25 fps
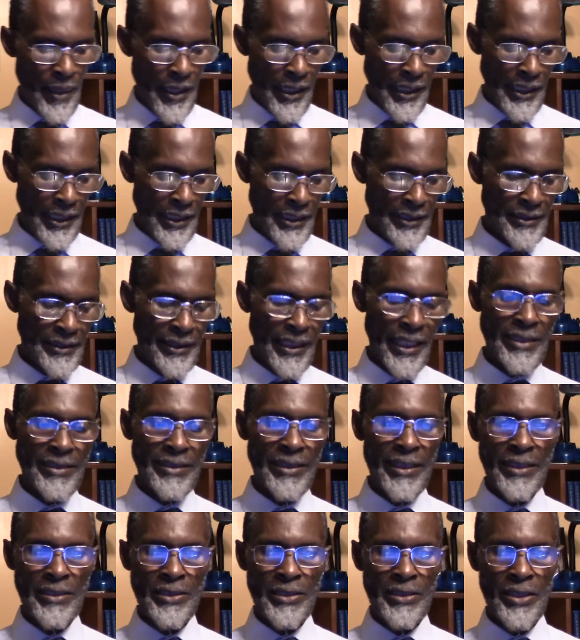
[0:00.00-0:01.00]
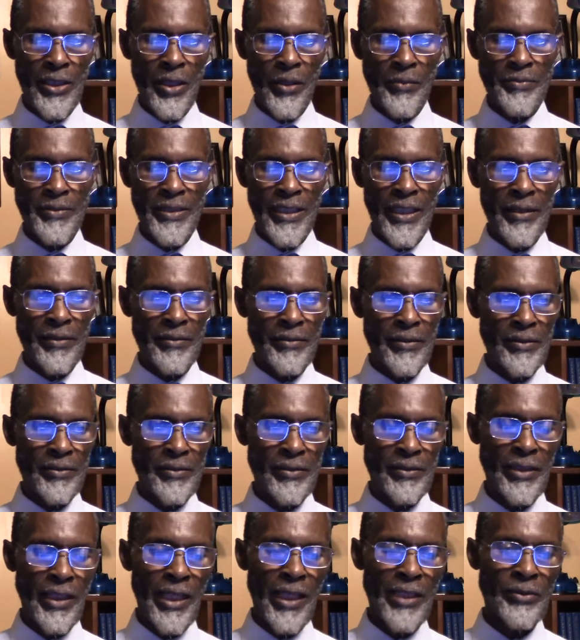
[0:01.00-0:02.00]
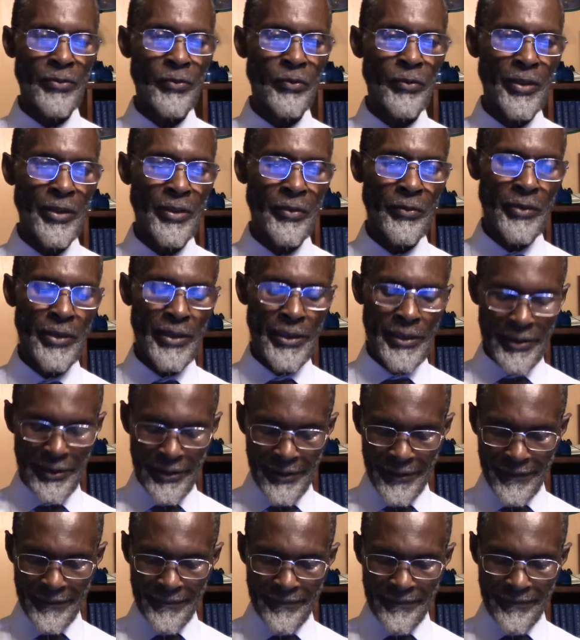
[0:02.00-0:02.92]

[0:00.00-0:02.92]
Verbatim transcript: And that's a subject that we will,